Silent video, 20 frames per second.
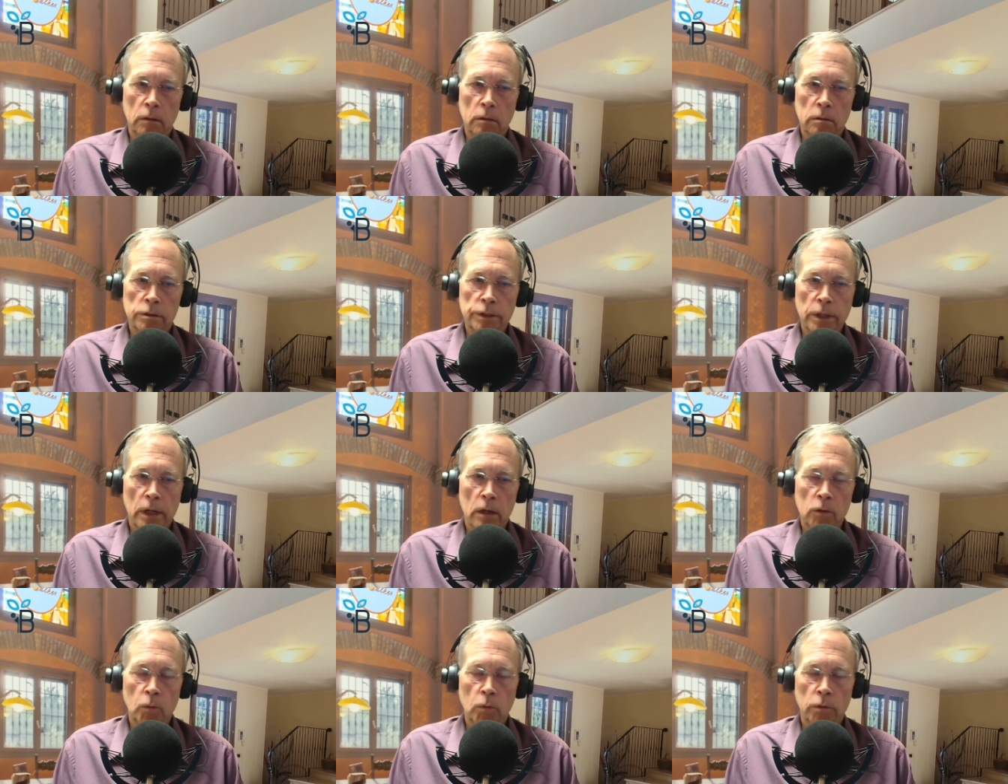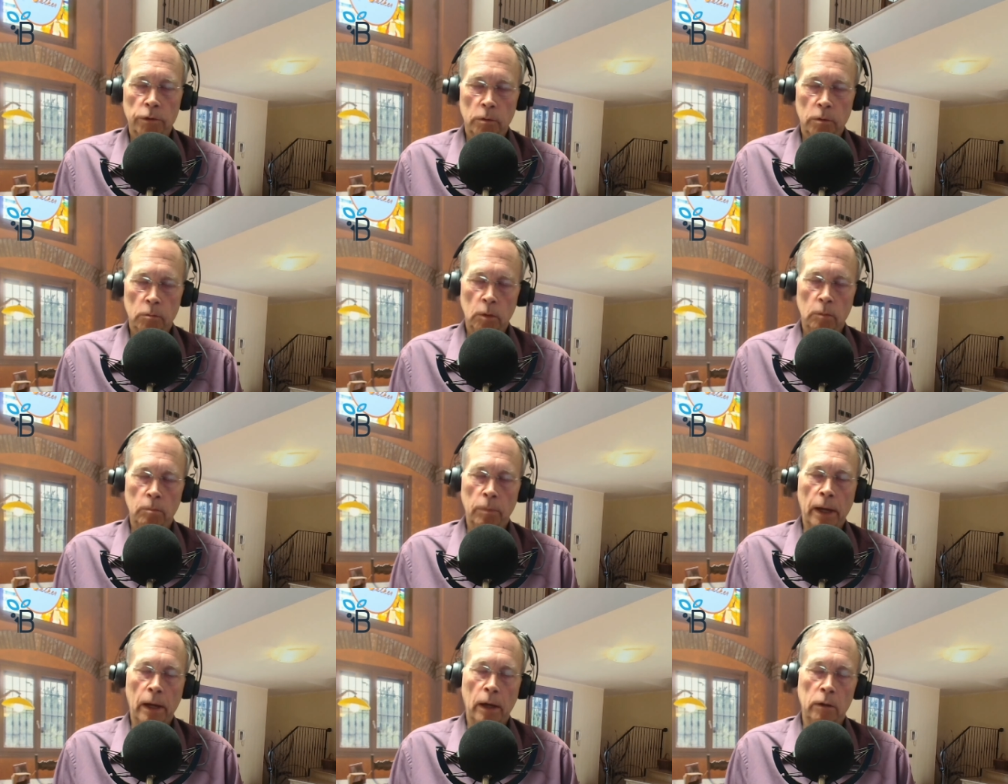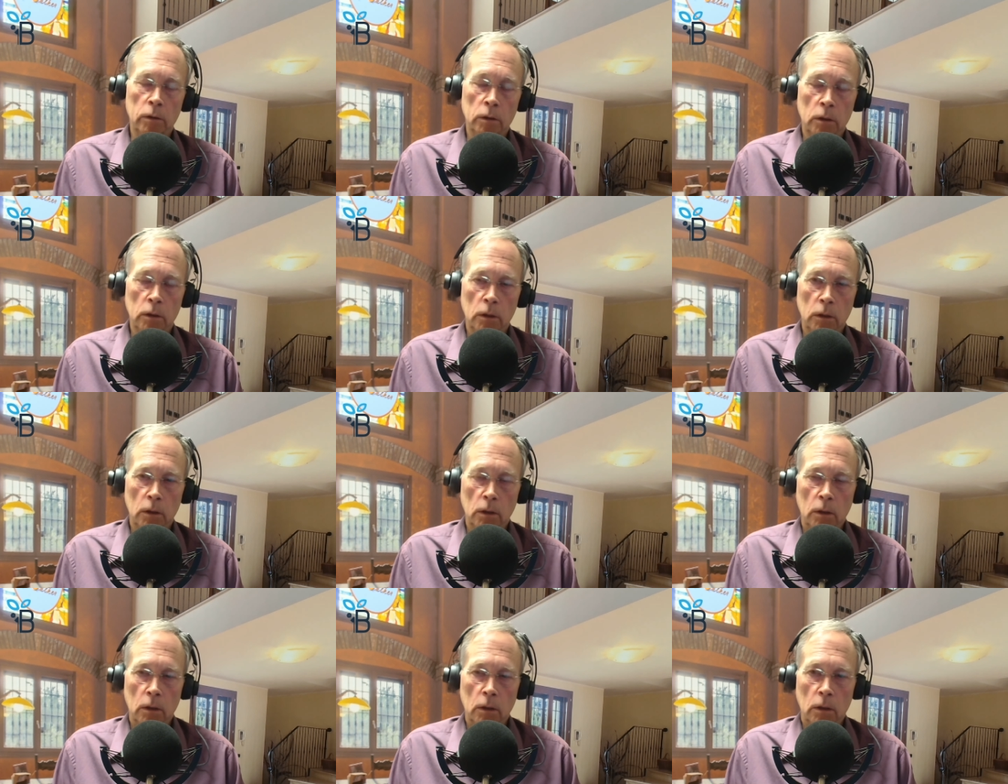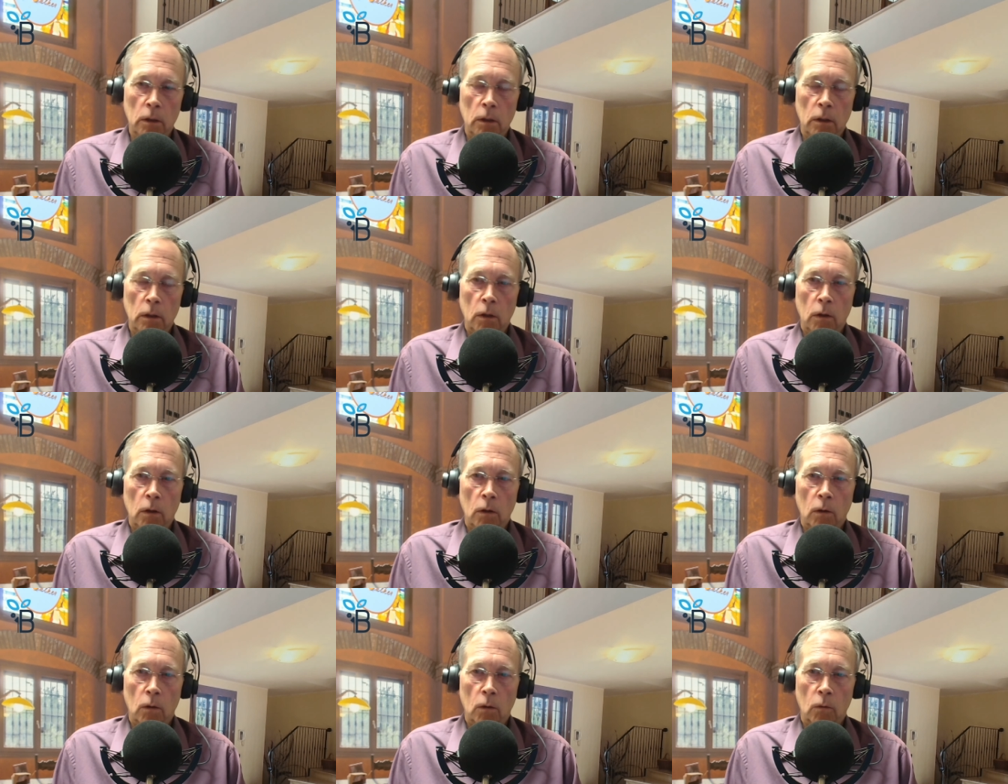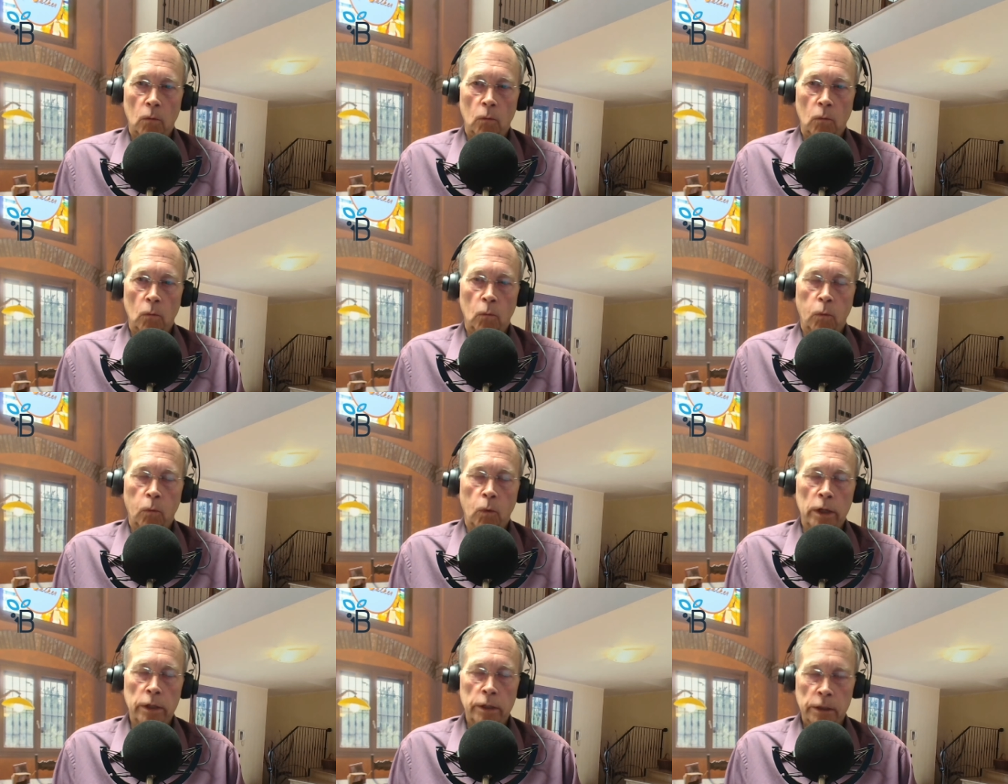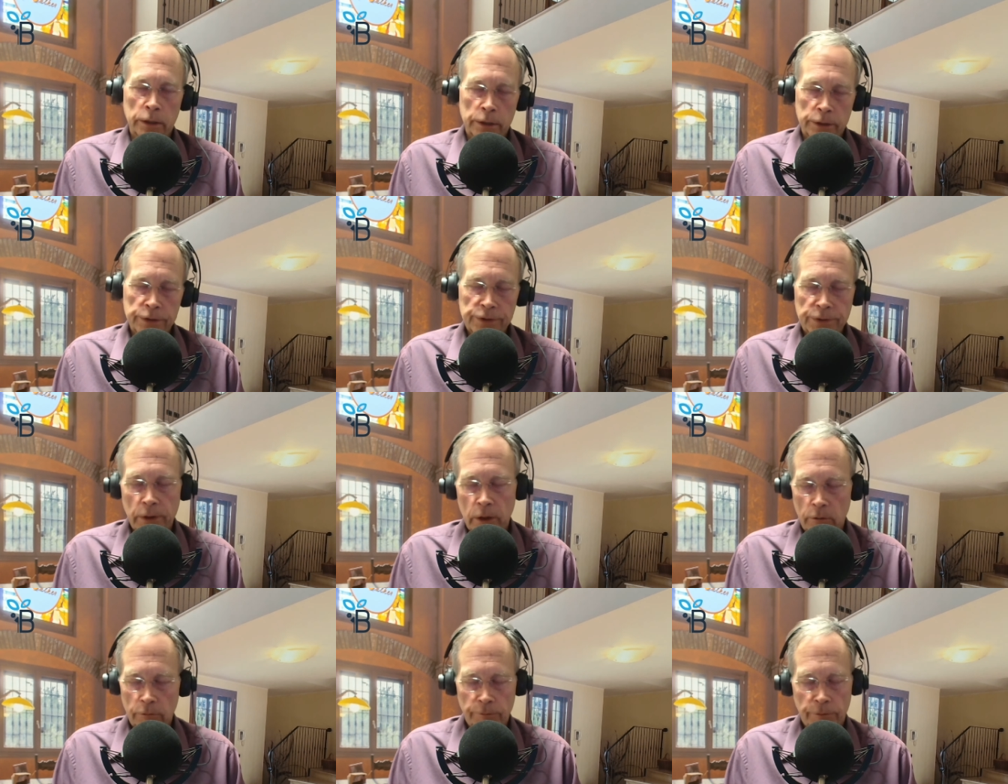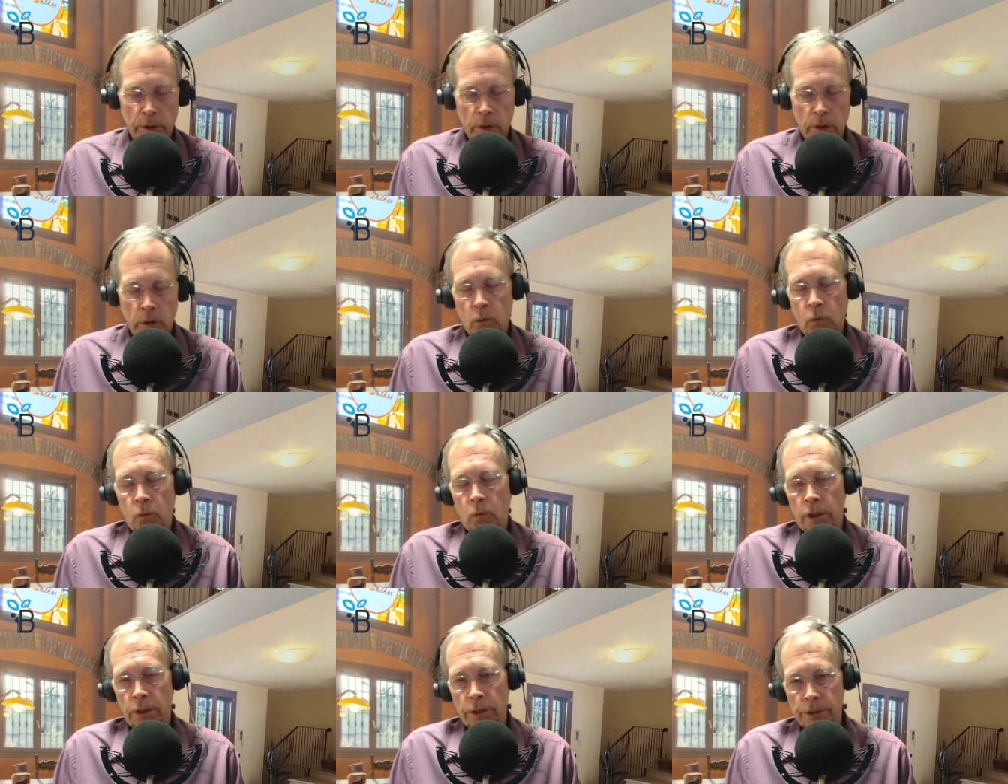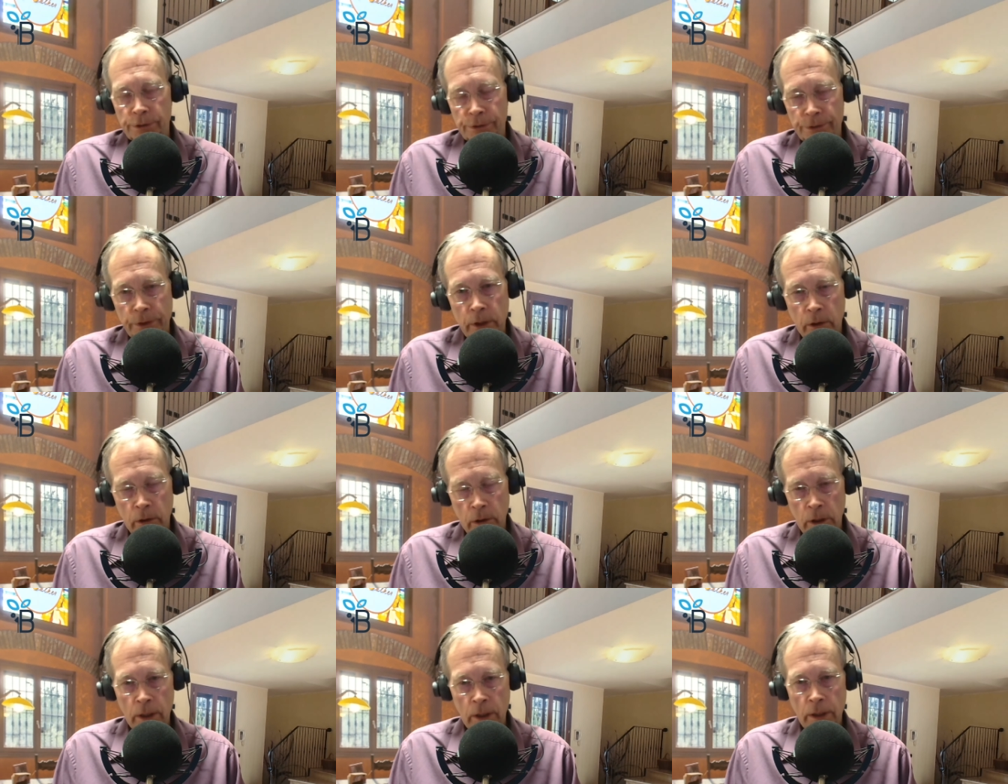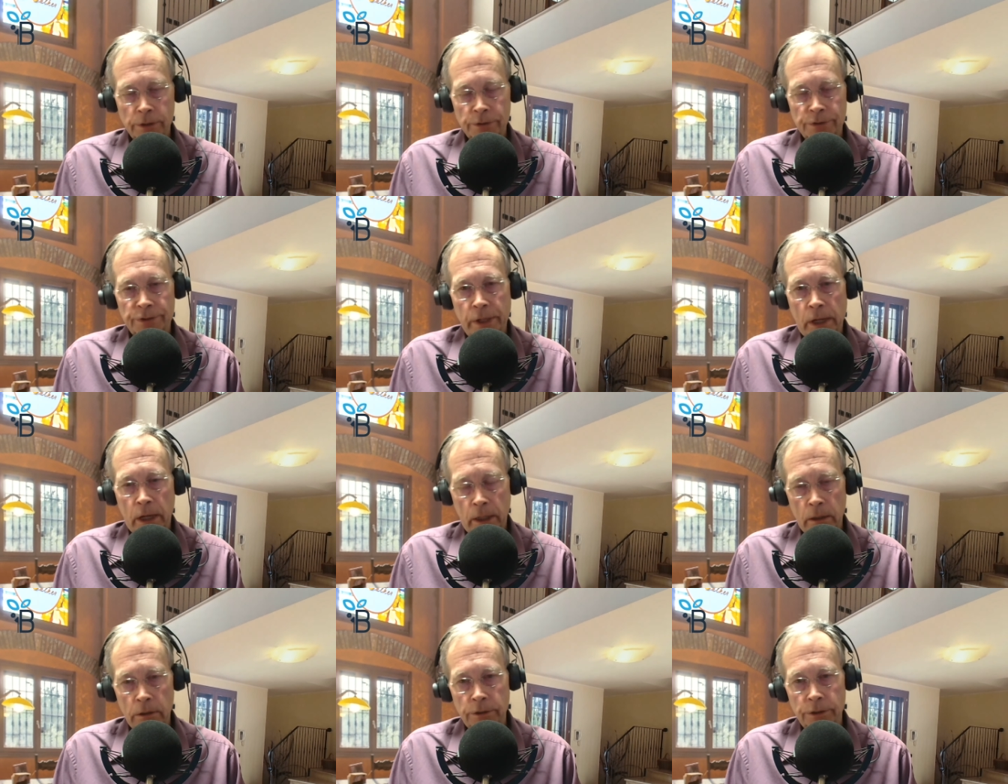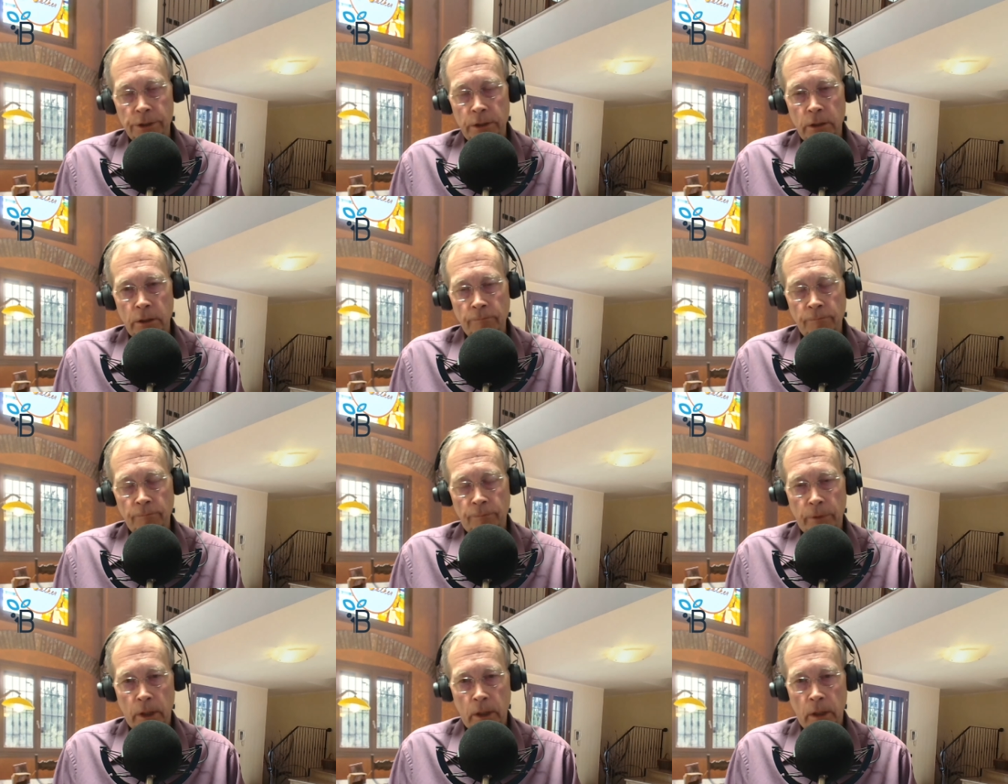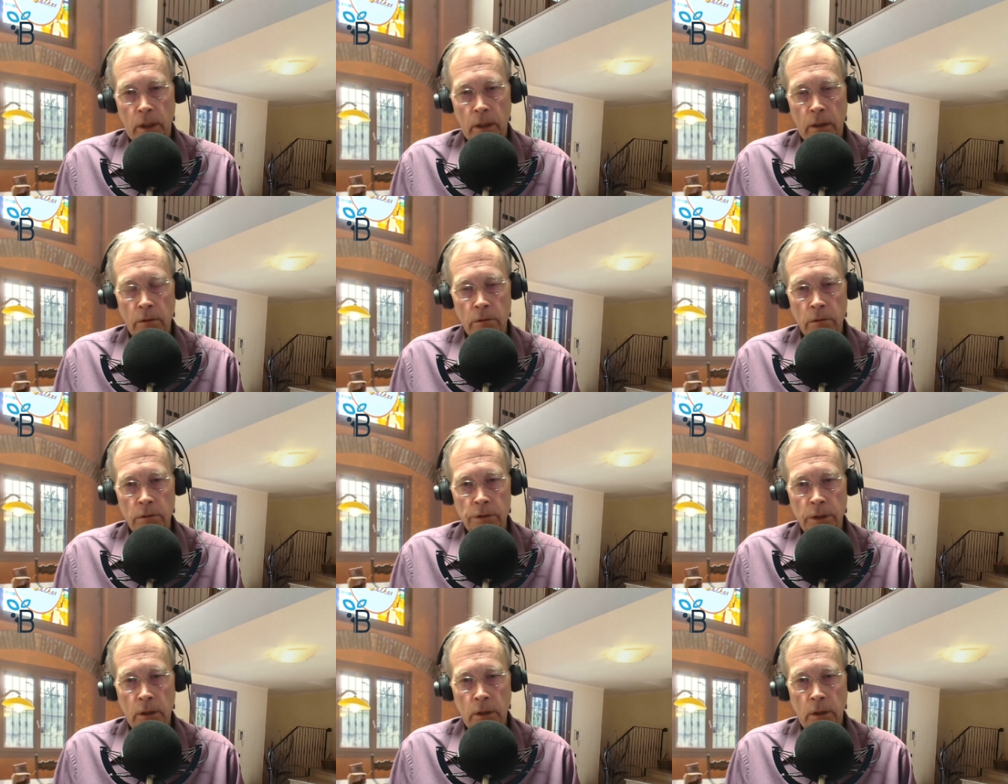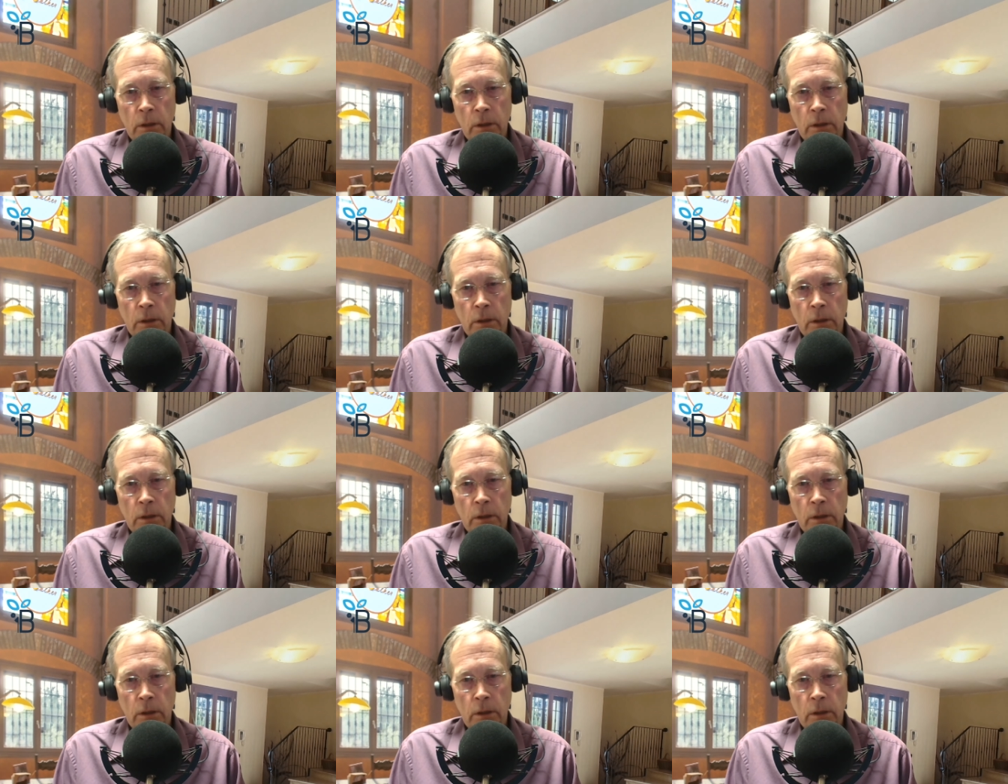talk with them about what is their fear, what is their anxiety, and